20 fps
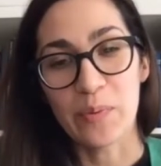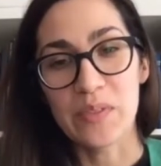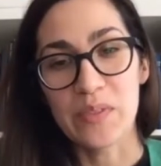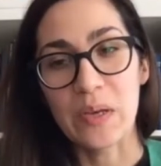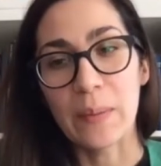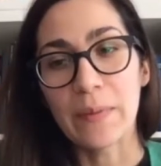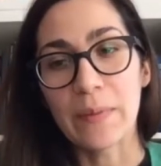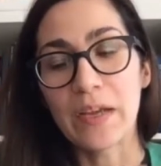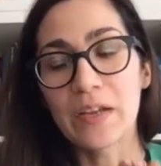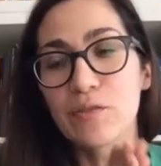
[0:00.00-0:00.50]
So
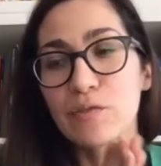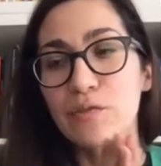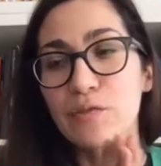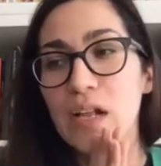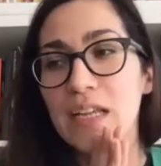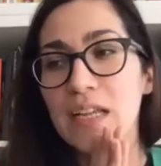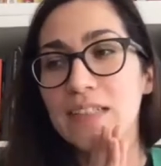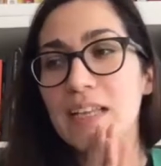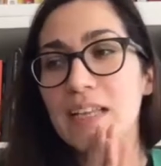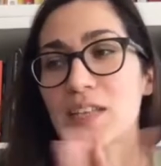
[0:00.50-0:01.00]
I'm kind of
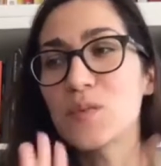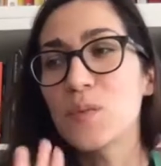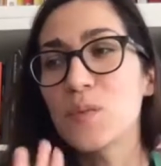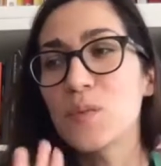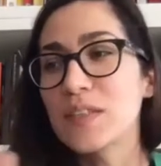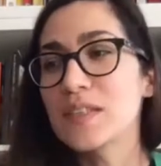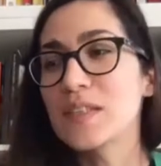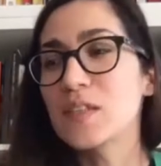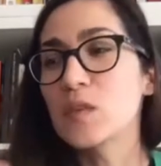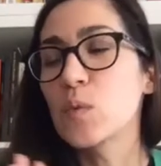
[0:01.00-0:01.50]
that's what
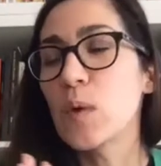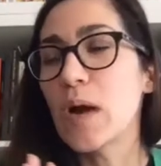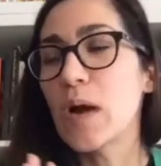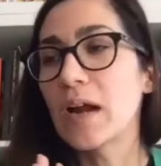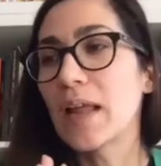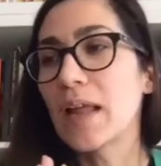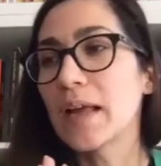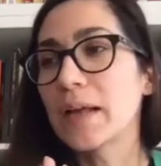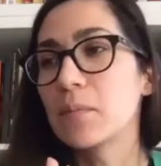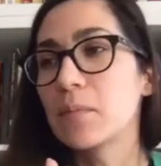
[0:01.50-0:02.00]
this is where
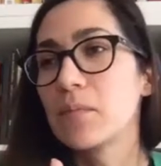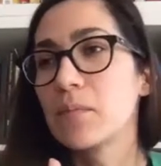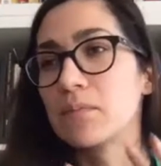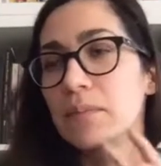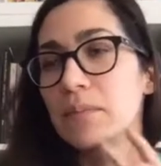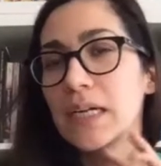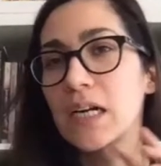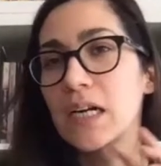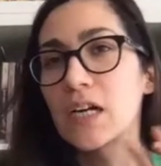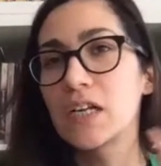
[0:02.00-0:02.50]
like
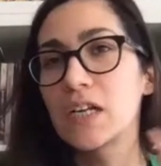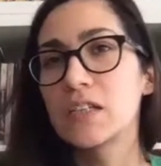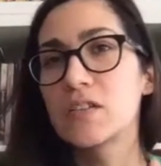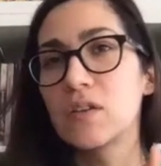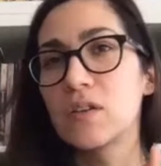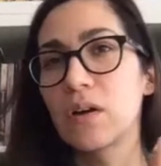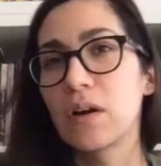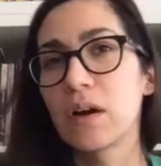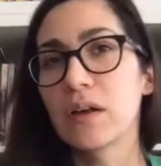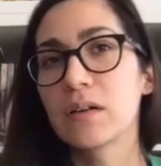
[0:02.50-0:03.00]
my art
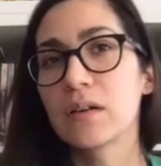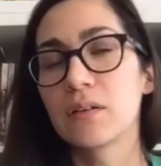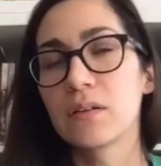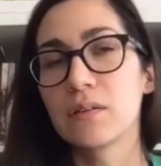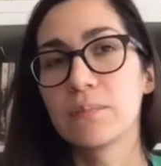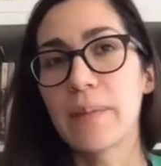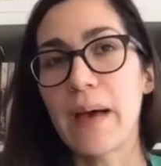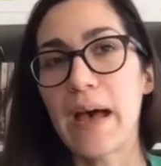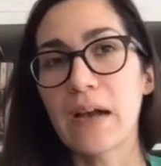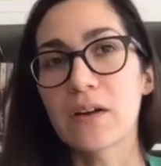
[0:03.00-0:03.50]
historical
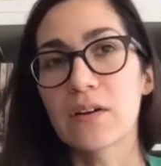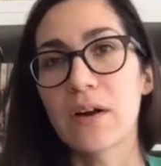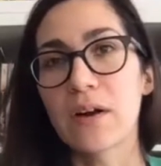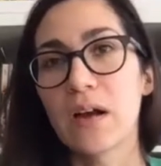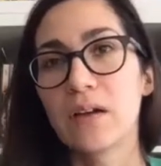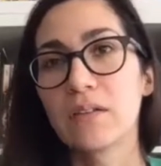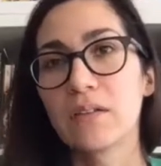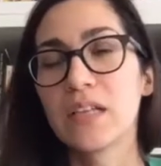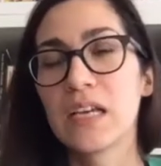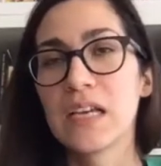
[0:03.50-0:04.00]

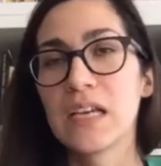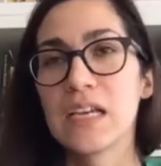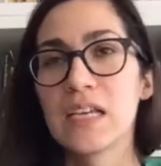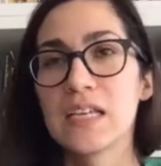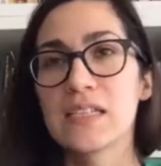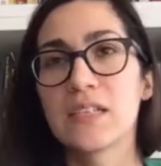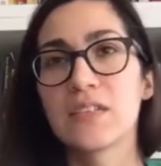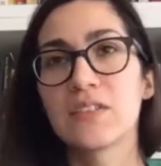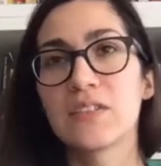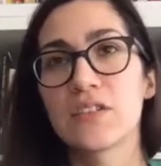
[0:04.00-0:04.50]
background
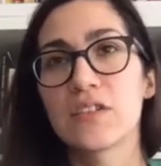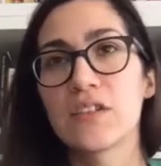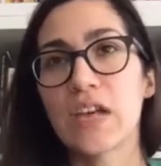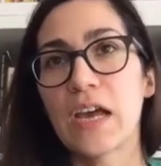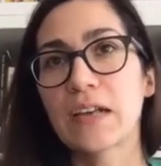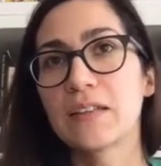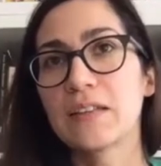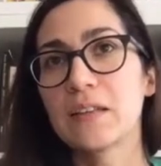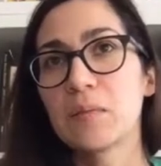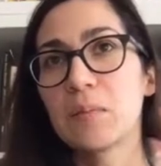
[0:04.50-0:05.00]
is
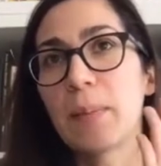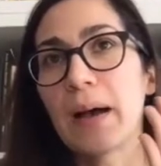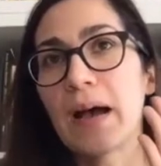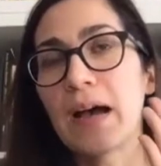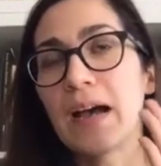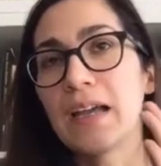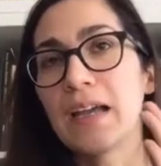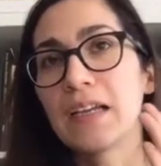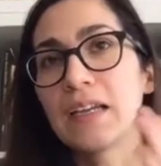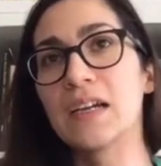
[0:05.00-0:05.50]
interjected
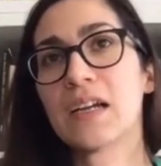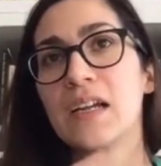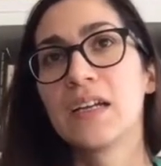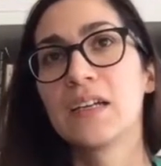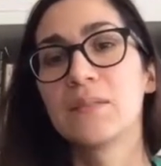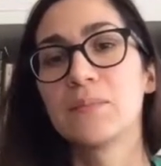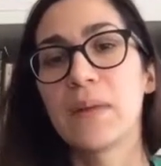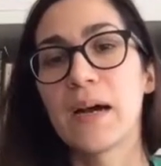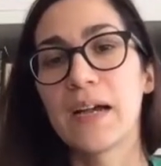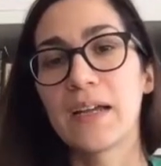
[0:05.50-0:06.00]
by
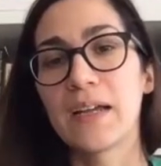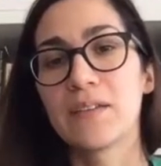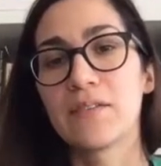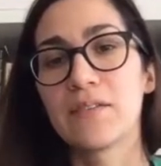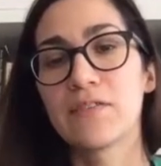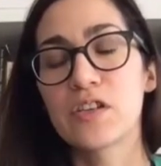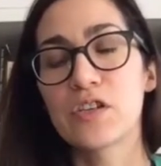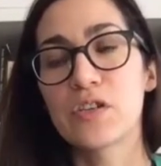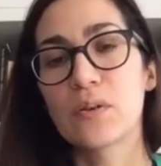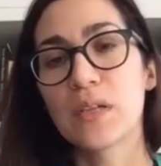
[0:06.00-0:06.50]
my
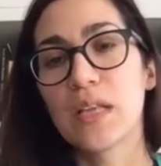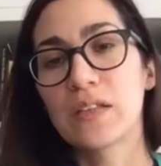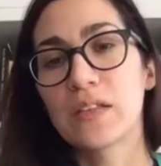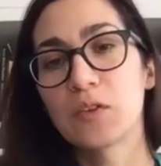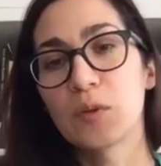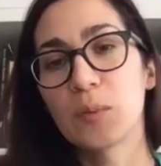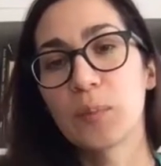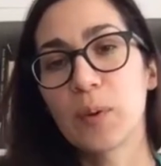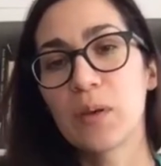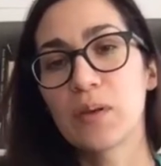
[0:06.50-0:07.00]
visual
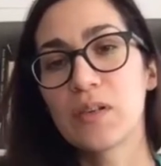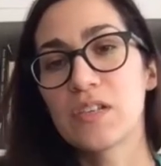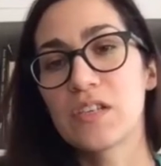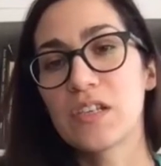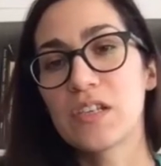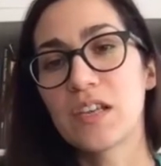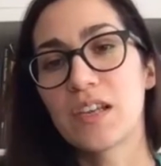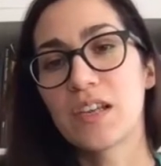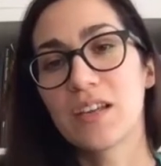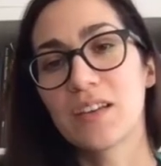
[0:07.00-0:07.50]

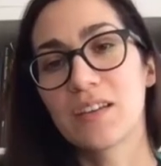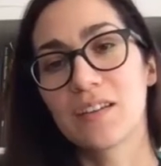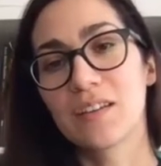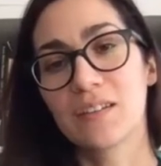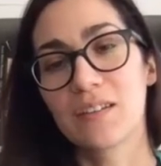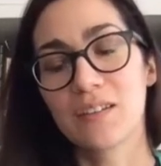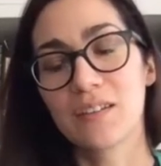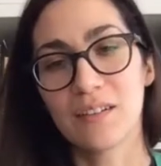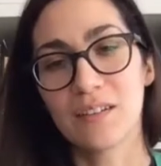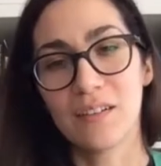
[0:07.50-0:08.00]
anthropology
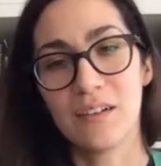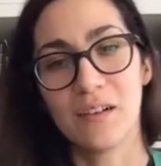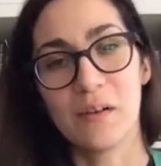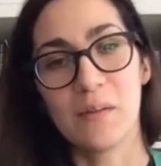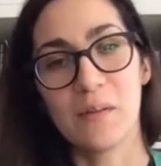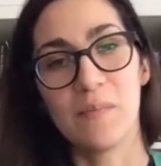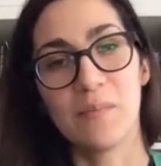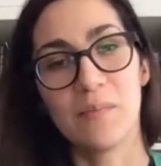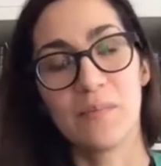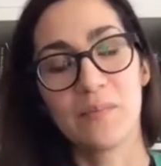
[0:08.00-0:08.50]
mm-hmm.
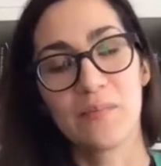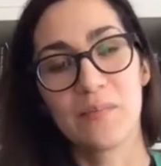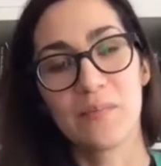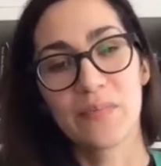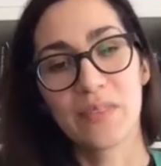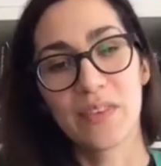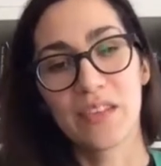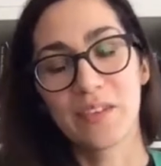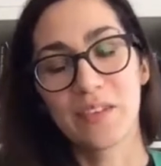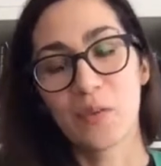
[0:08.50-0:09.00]
um,
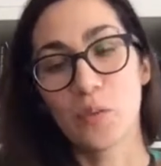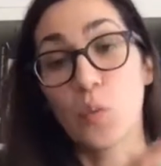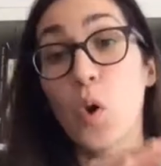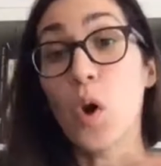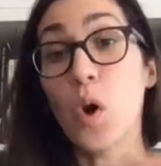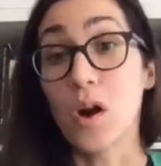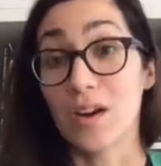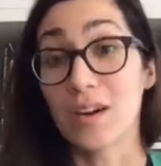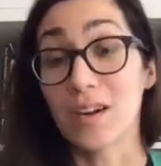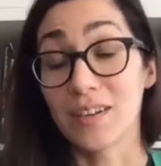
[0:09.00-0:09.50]

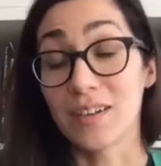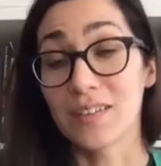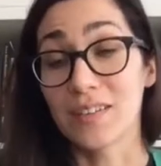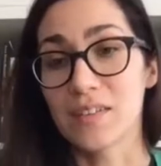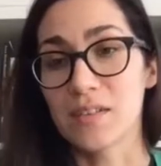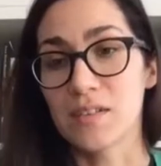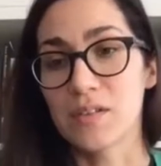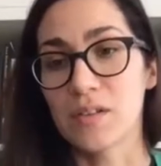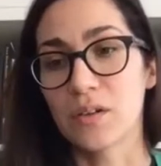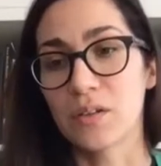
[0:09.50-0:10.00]
work.
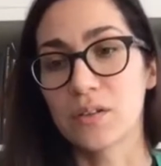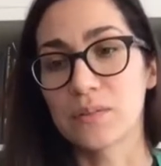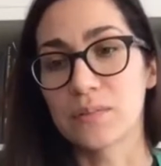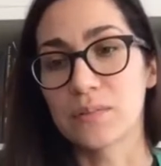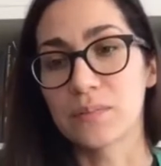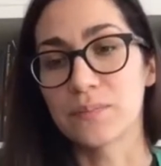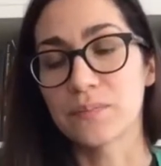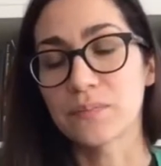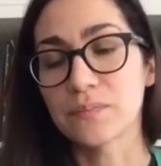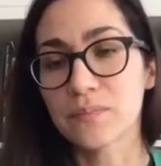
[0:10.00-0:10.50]

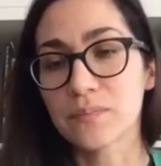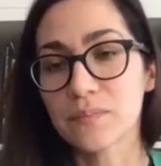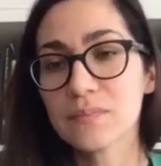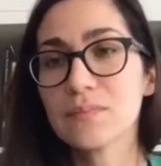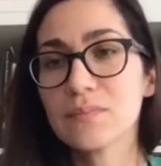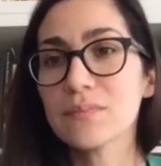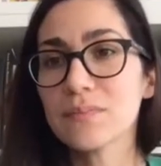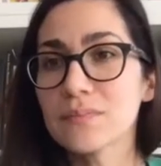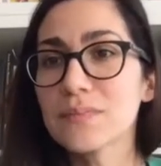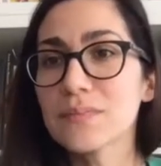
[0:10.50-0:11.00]
So
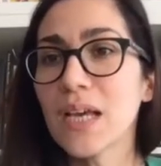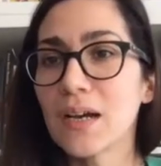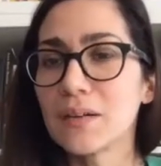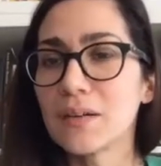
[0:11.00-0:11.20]
yeah. that's